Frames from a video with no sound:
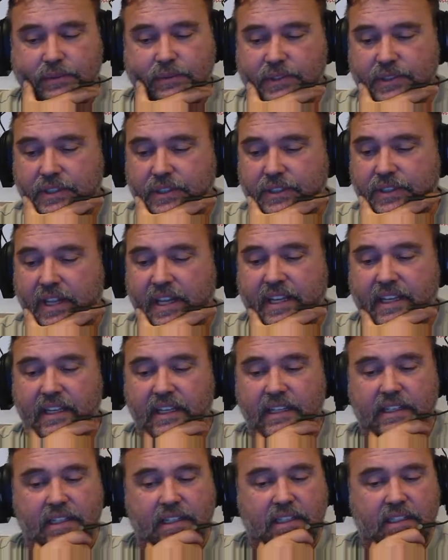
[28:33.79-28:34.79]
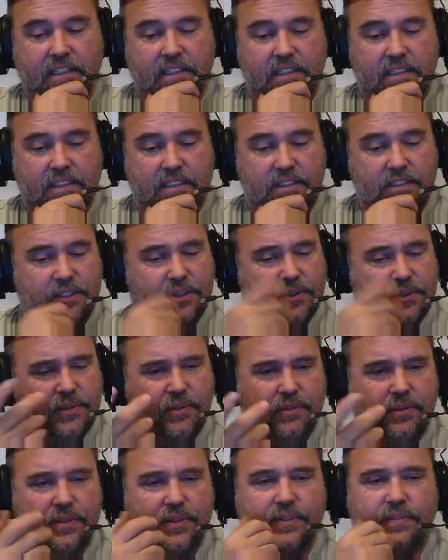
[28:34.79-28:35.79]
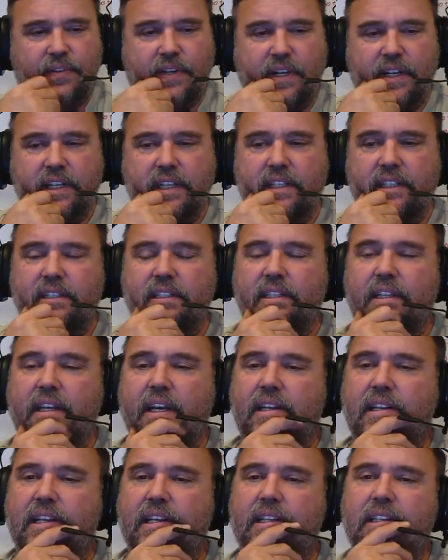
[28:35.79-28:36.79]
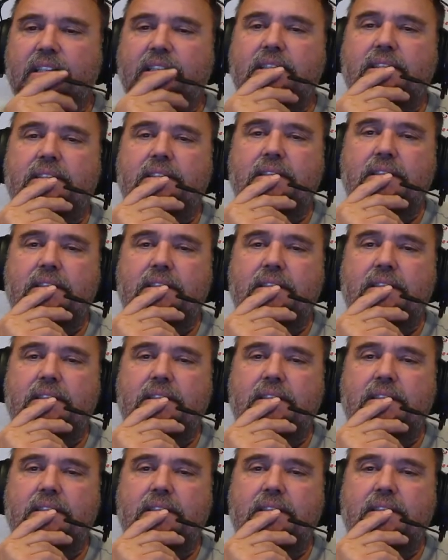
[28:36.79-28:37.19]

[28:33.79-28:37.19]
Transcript: Was this like two girls fighting and then